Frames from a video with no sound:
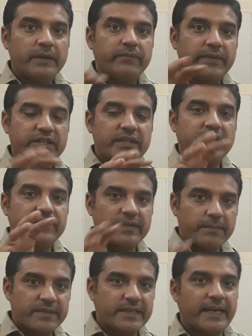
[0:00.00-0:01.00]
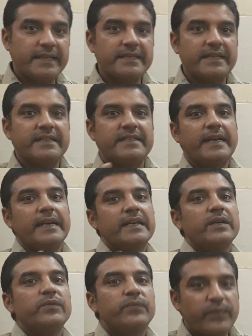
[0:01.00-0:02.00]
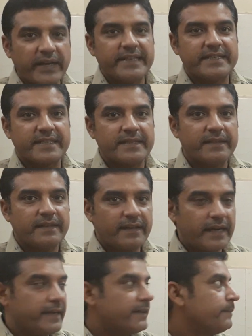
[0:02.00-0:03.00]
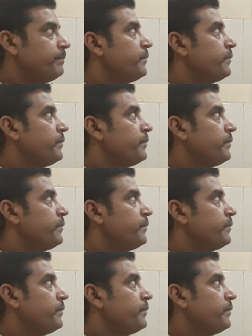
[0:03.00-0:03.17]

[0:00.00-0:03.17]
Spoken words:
which gives some sense is a phrase, right?